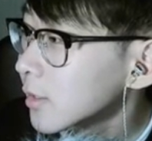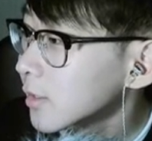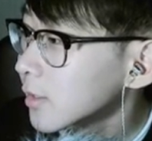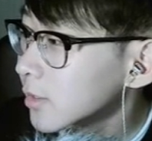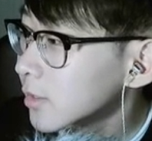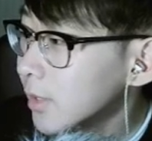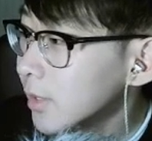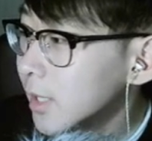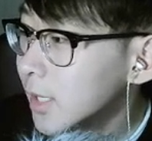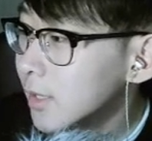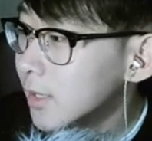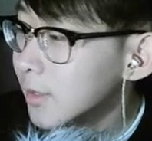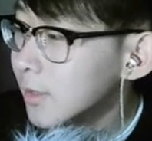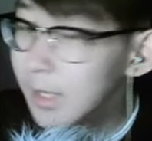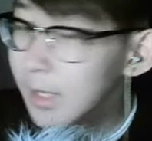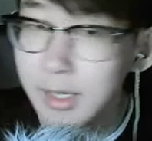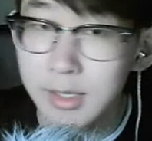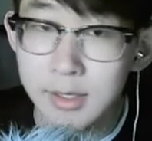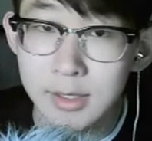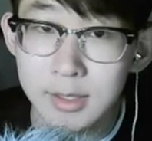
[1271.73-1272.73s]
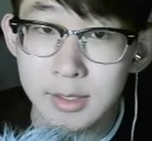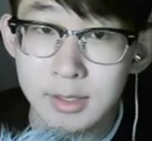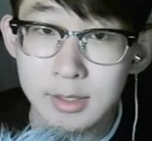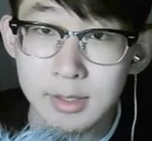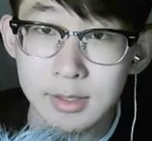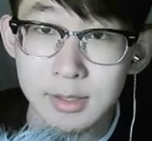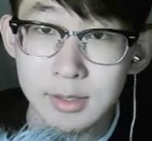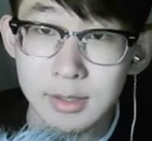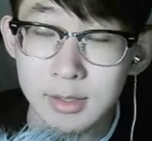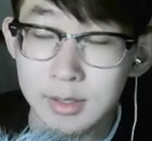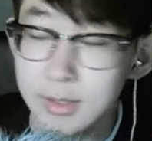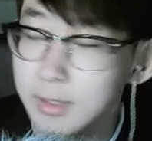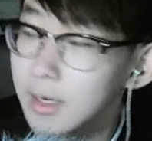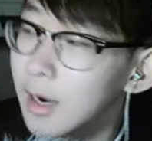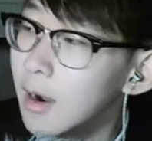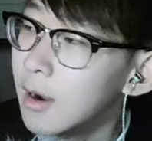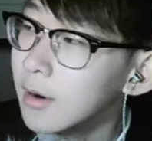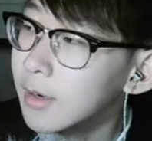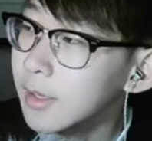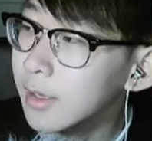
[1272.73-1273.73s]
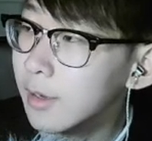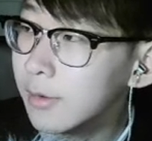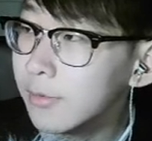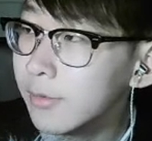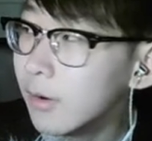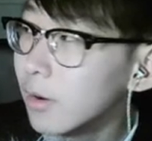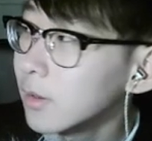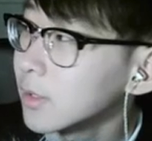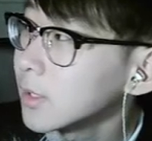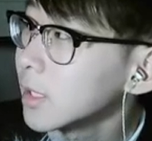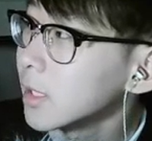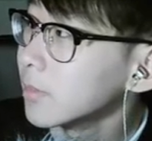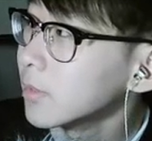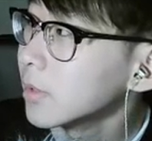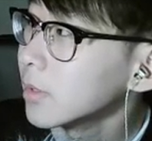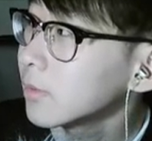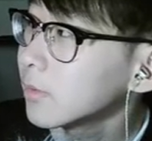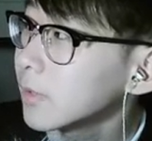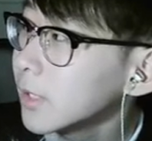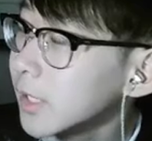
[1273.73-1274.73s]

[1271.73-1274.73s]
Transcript: So yeah, that is the entirety of our demo.